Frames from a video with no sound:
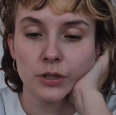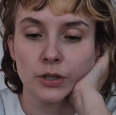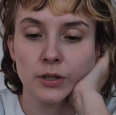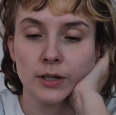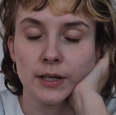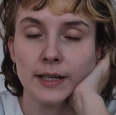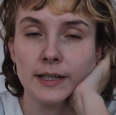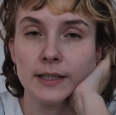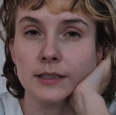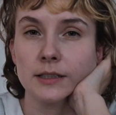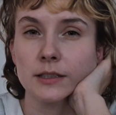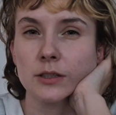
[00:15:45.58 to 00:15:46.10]

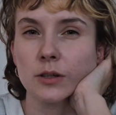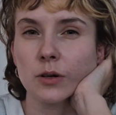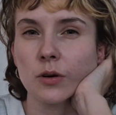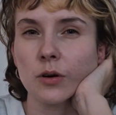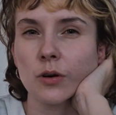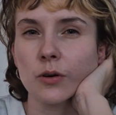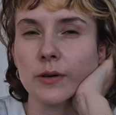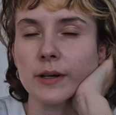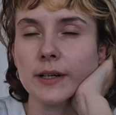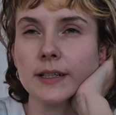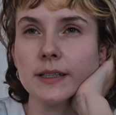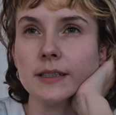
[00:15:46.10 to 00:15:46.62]
It's
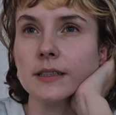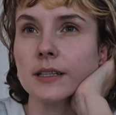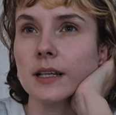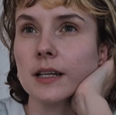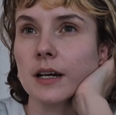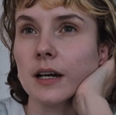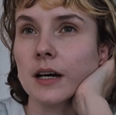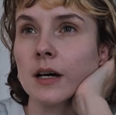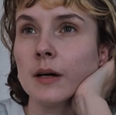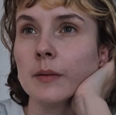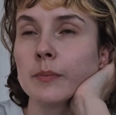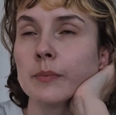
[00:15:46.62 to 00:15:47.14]
already set
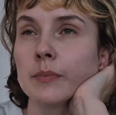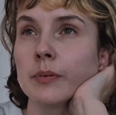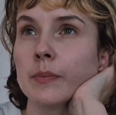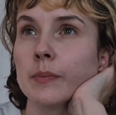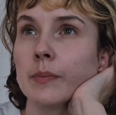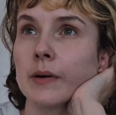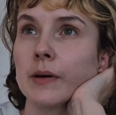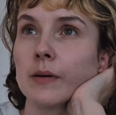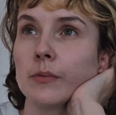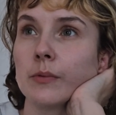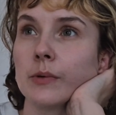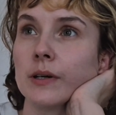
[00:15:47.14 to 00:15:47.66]
up,
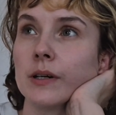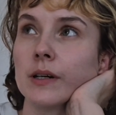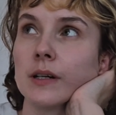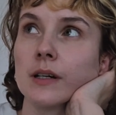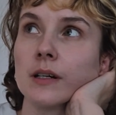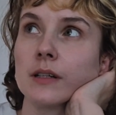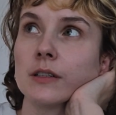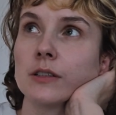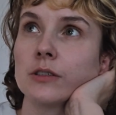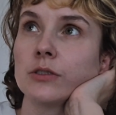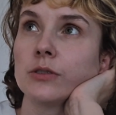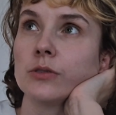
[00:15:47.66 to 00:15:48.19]
but we are
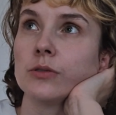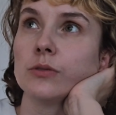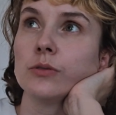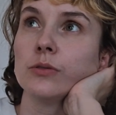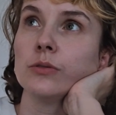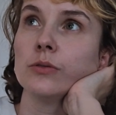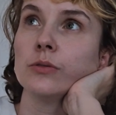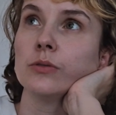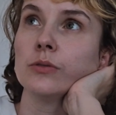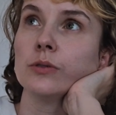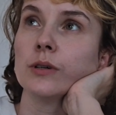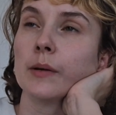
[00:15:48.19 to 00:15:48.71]
gonna
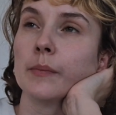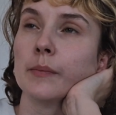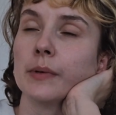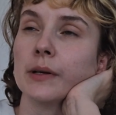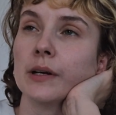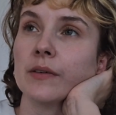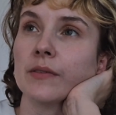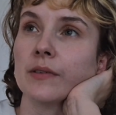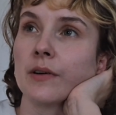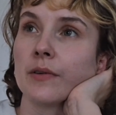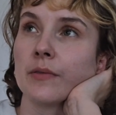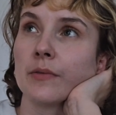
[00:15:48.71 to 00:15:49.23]
do a bit
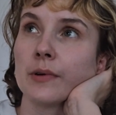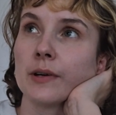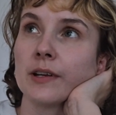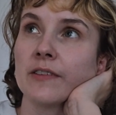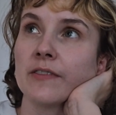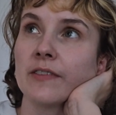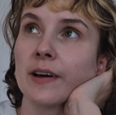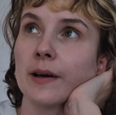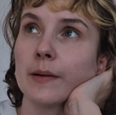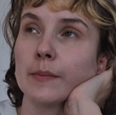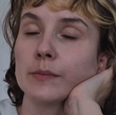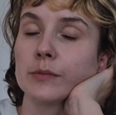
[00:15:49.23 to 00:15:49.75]
of a
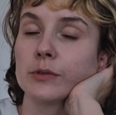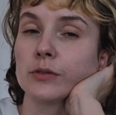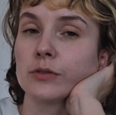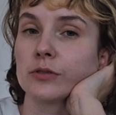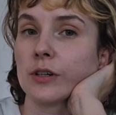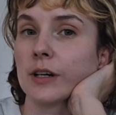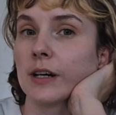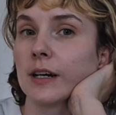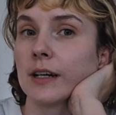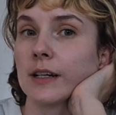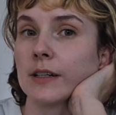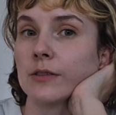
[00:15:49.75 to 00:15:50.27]
revamp to
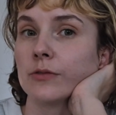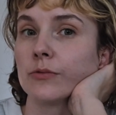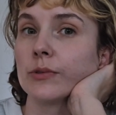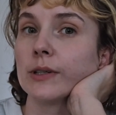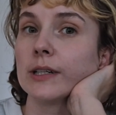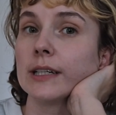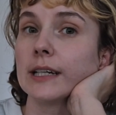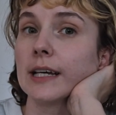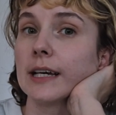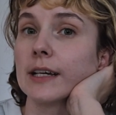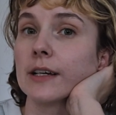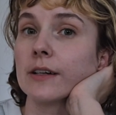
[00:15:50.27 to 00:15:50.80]
try and
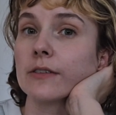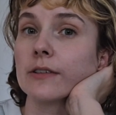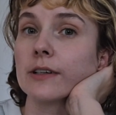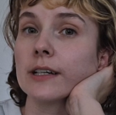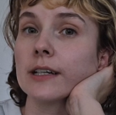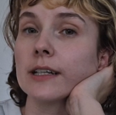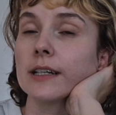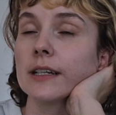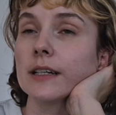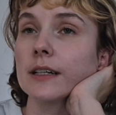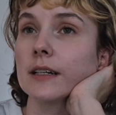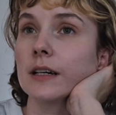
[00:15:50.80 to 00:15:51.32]

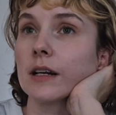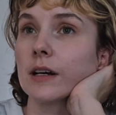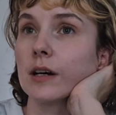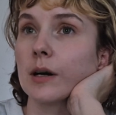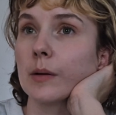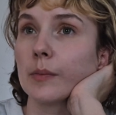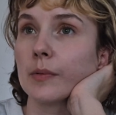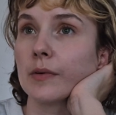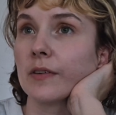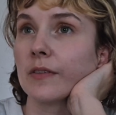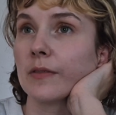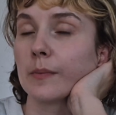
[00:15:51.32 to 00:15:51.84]
redecorate it in a
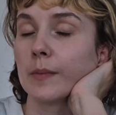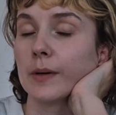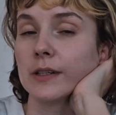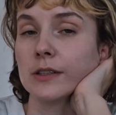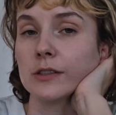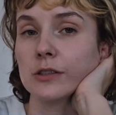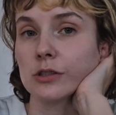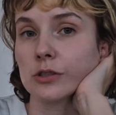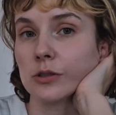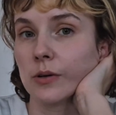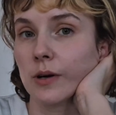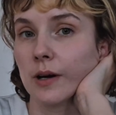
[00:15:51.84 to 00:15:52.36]
couple of
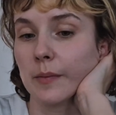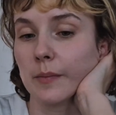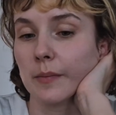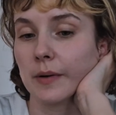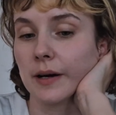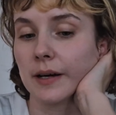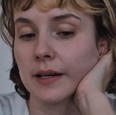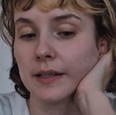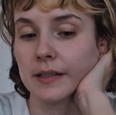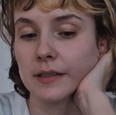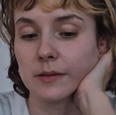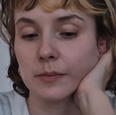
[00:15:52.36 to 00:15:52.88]
months, so I
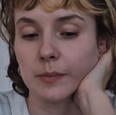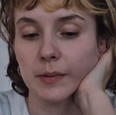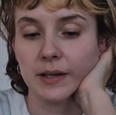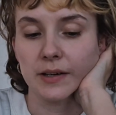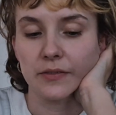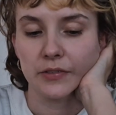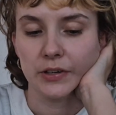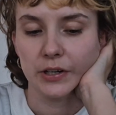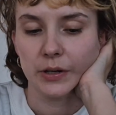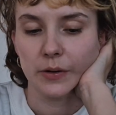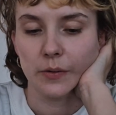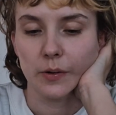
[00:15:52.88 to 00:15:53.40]
might make a
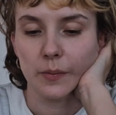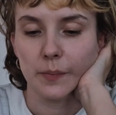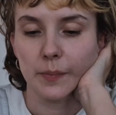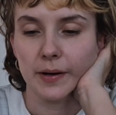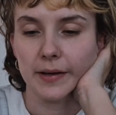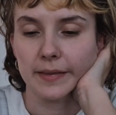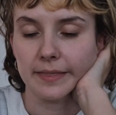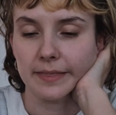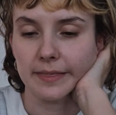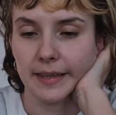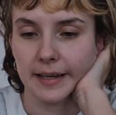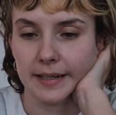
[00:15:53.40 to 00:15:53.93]
video
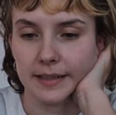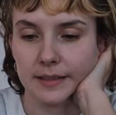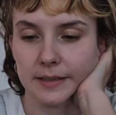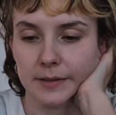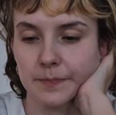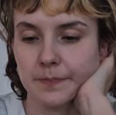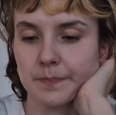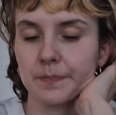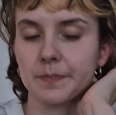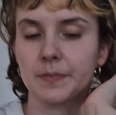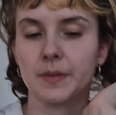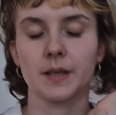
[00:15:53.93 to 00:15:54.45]
about that.
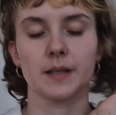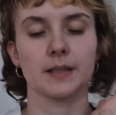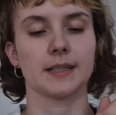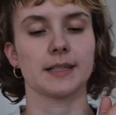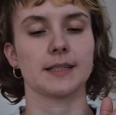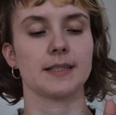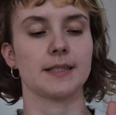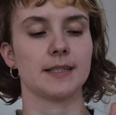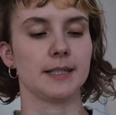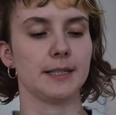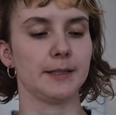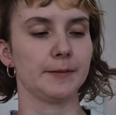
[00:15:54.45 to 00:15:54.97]

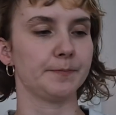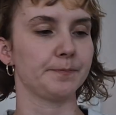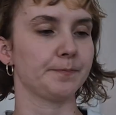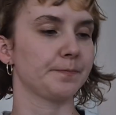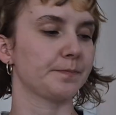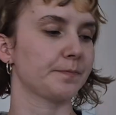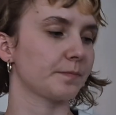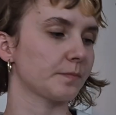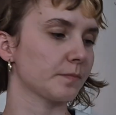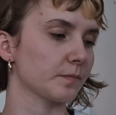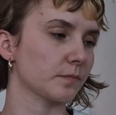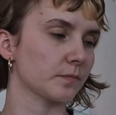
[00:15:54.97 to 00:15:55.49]
Let's see.
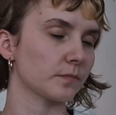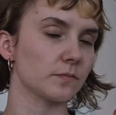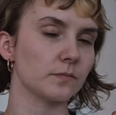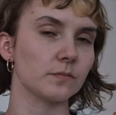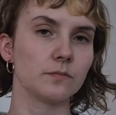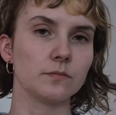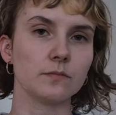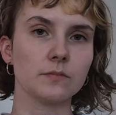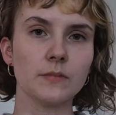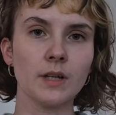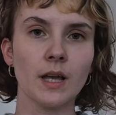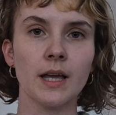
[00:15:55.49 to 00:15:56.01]

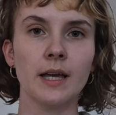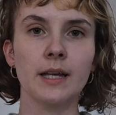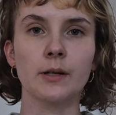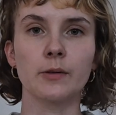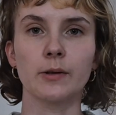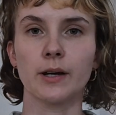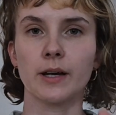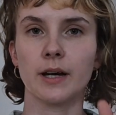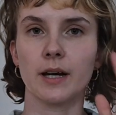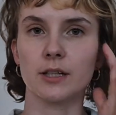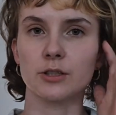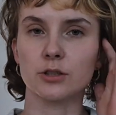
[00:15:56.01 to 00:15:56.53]

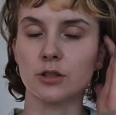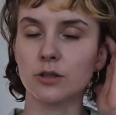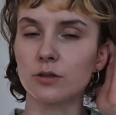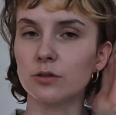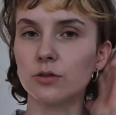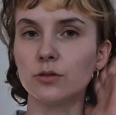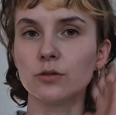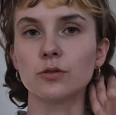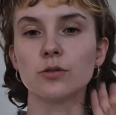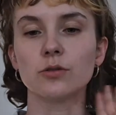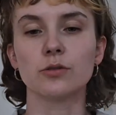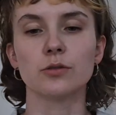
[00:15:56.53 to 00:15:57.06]
Anyway, I told
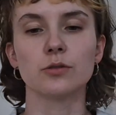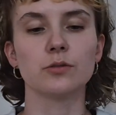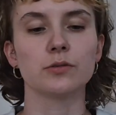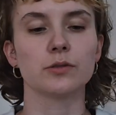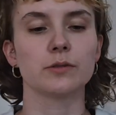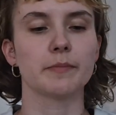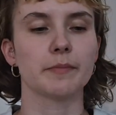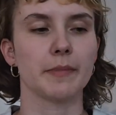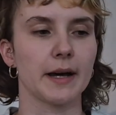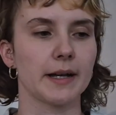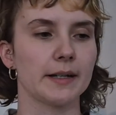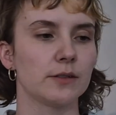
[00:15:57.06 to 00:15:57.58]
you good news
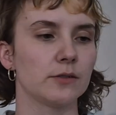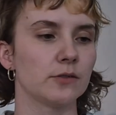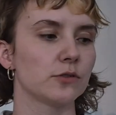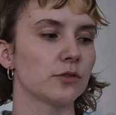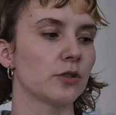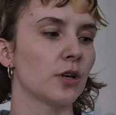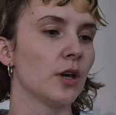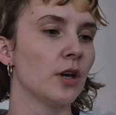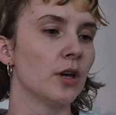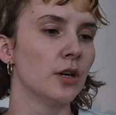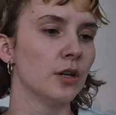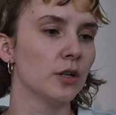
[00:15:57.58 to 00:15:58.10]
and bad news.
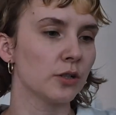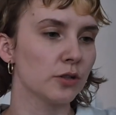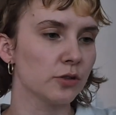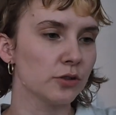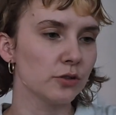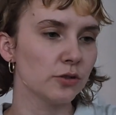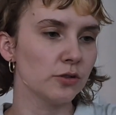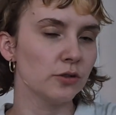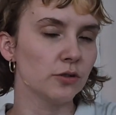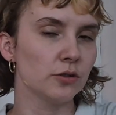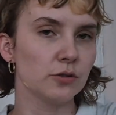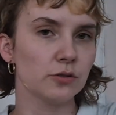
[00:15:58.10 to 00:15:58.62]

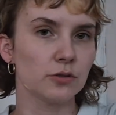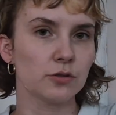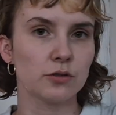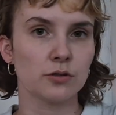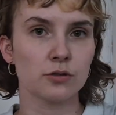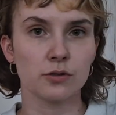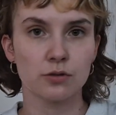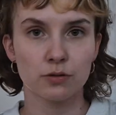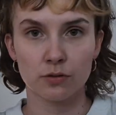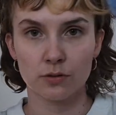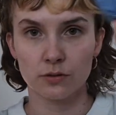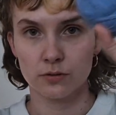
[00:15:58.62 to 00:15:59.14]
Good news,
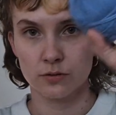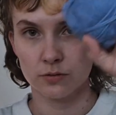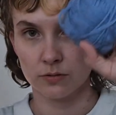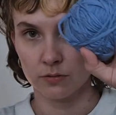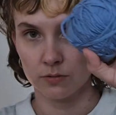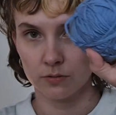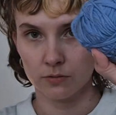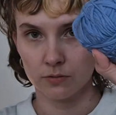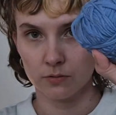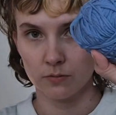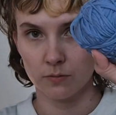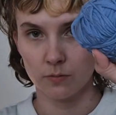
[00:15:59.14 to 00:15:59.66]

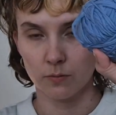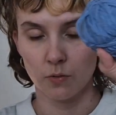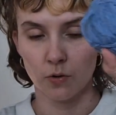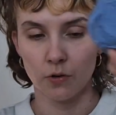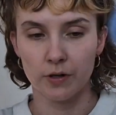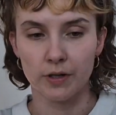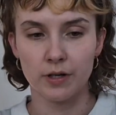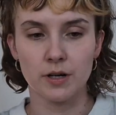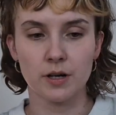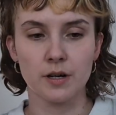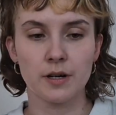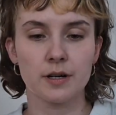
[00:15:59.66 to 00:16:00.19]
more
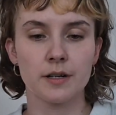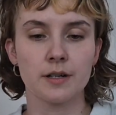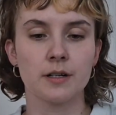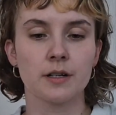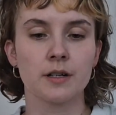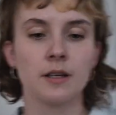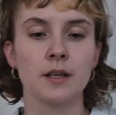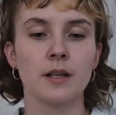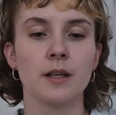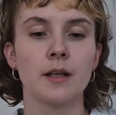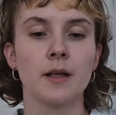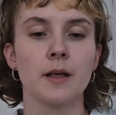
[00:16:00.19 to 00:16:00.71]
yarn.